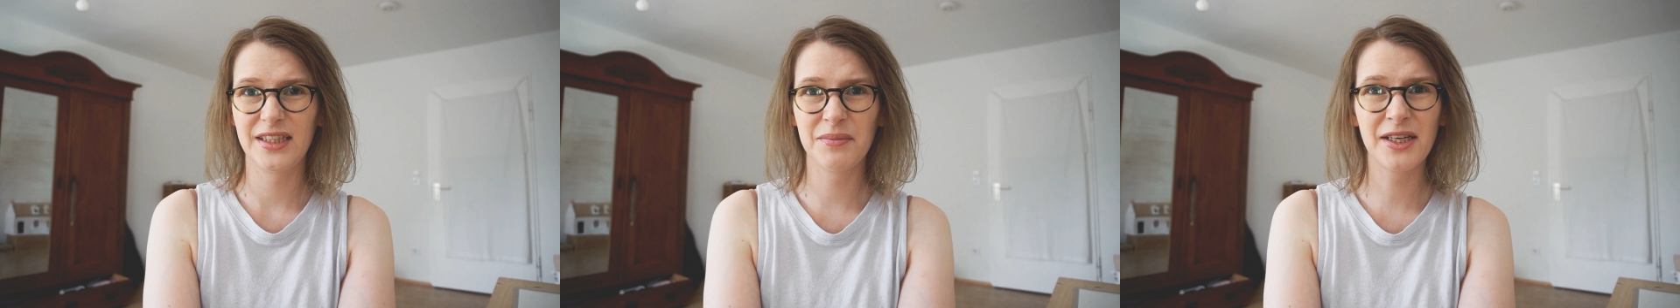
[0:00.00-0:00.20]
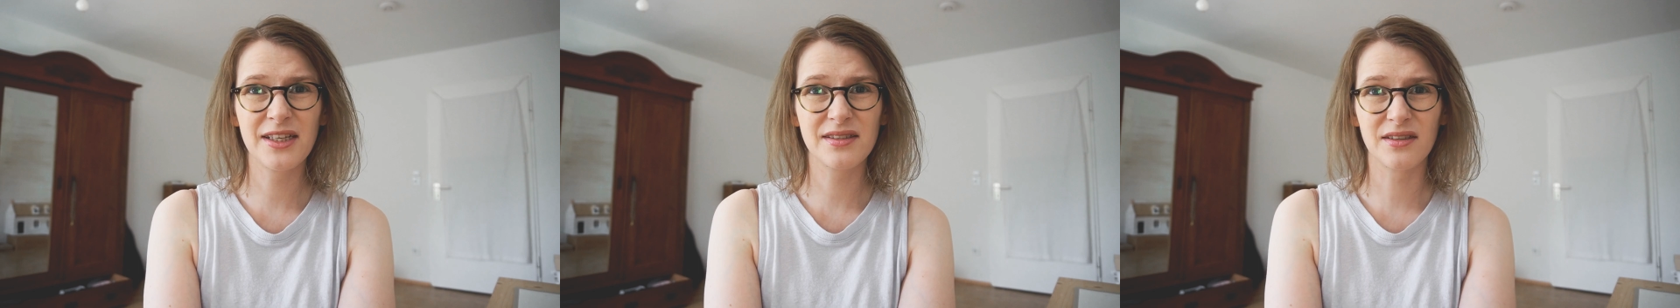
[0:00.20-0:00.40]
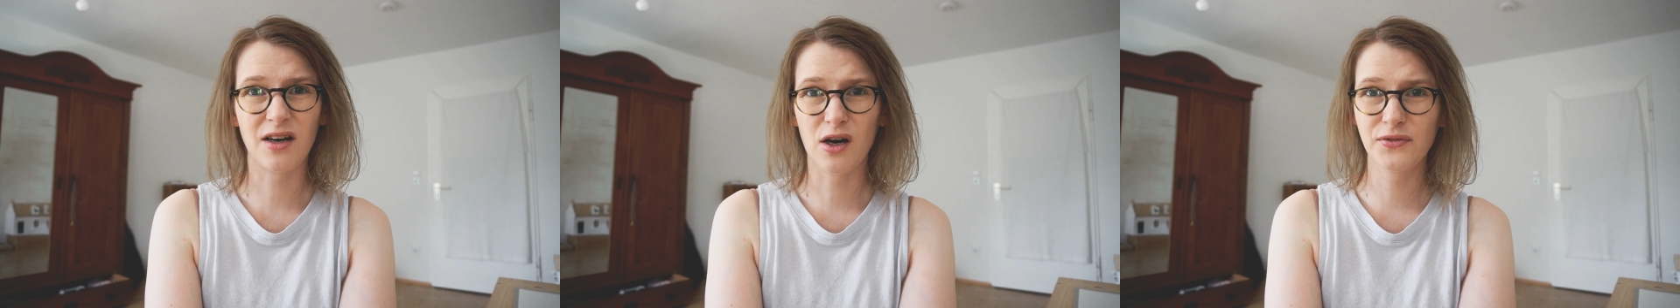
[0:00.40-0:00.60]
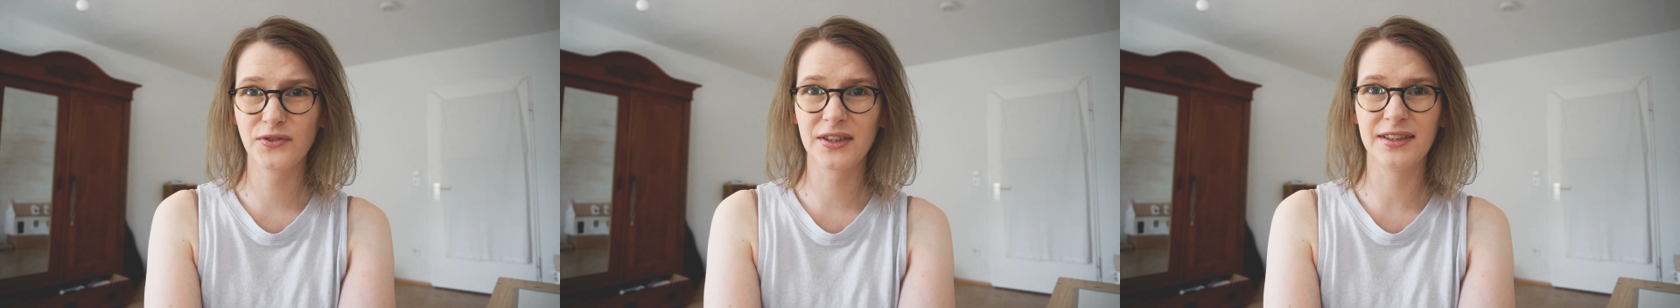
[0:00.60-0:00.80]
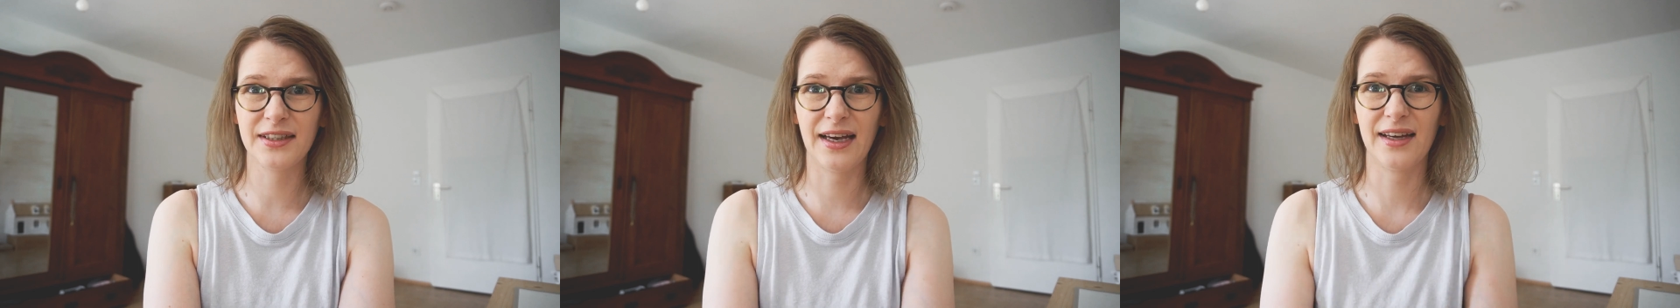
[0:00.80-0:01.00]
Emails
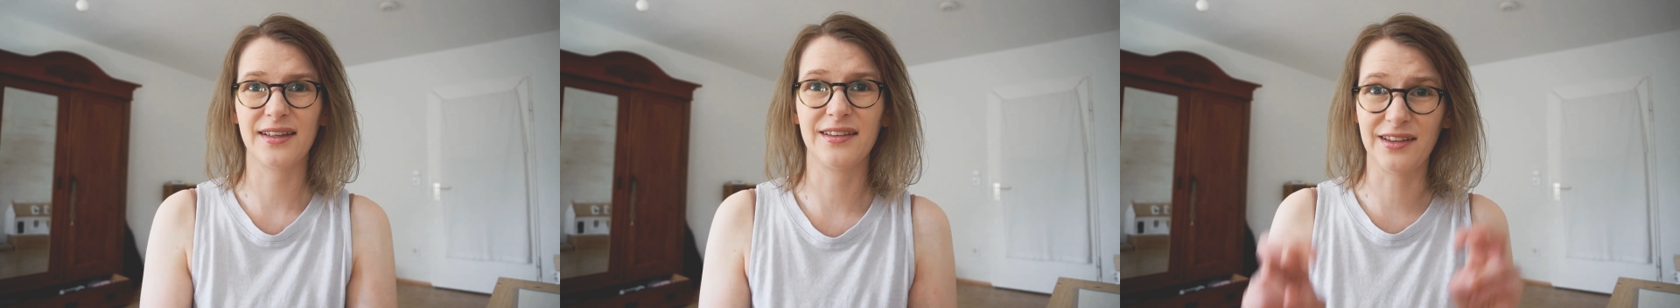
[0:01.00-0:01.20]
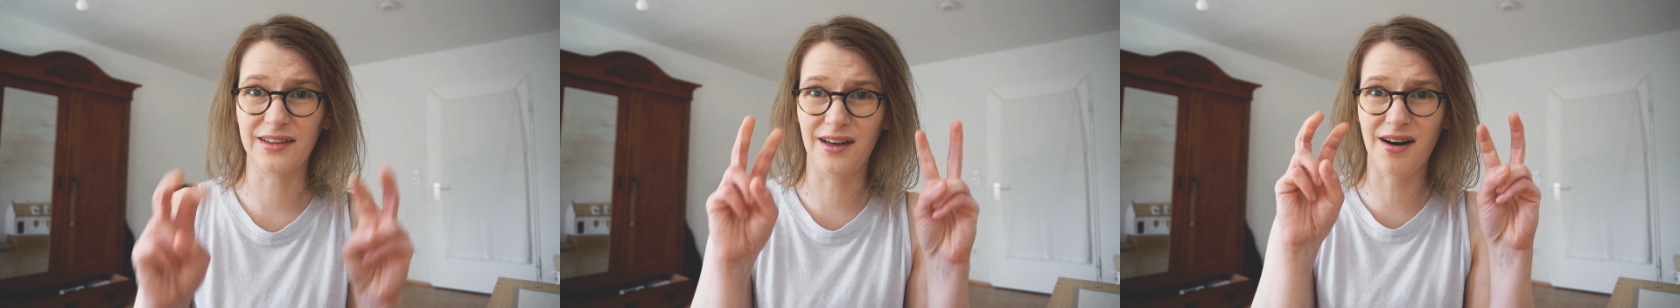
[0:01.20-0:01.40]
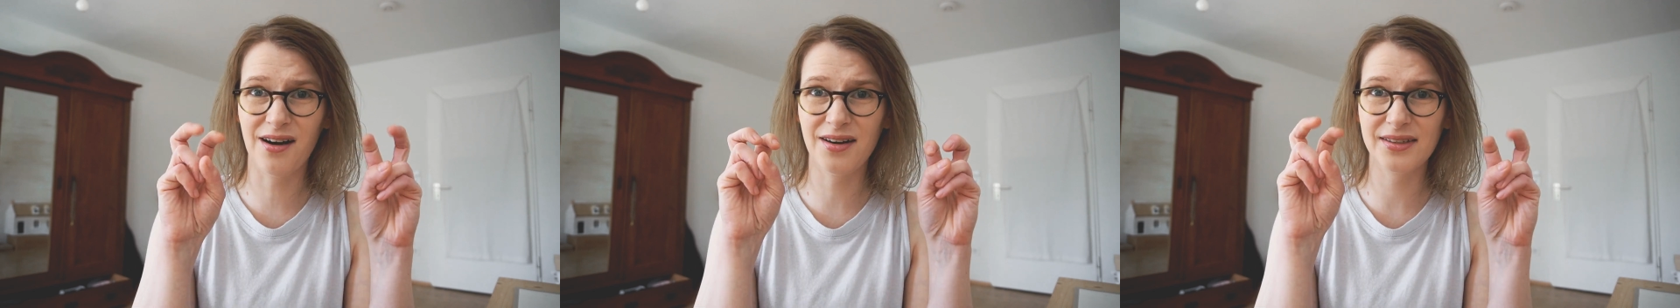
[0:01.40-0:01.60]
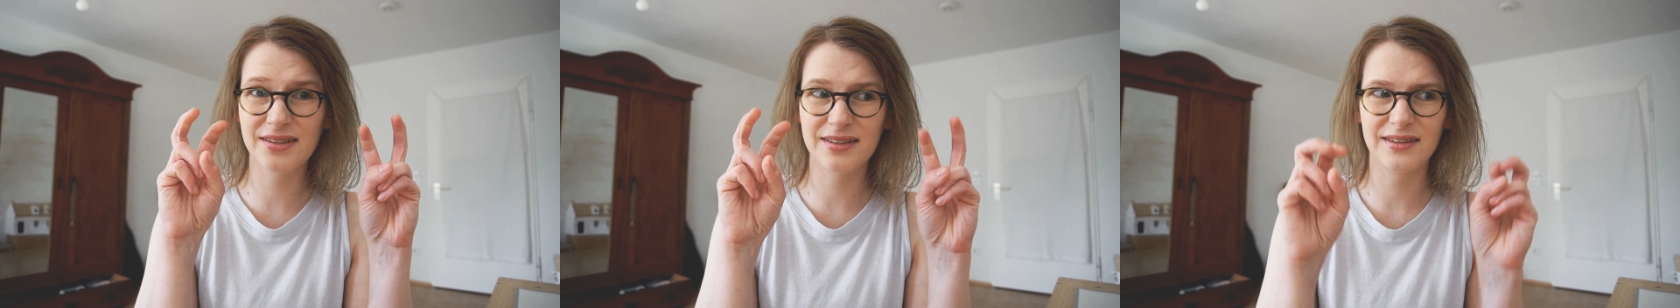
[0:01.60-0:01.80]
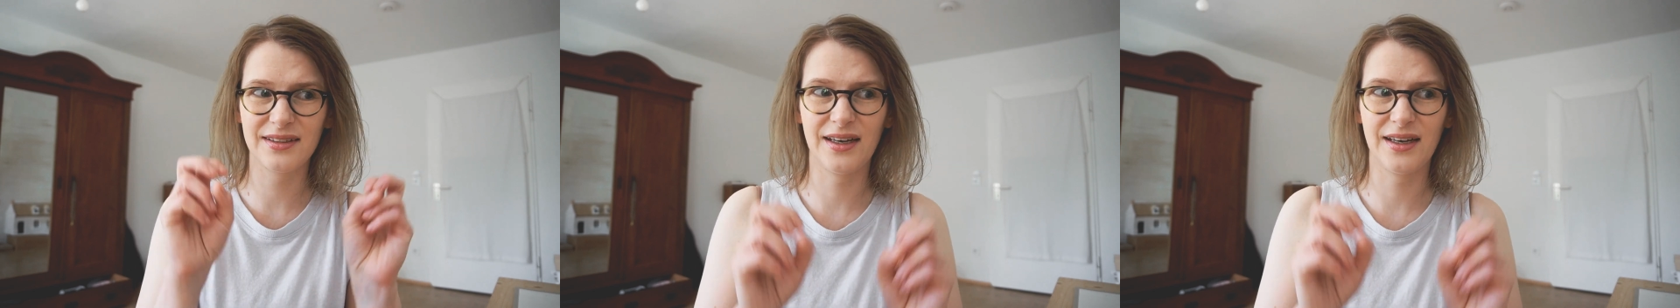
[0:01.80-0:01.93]
often get lost,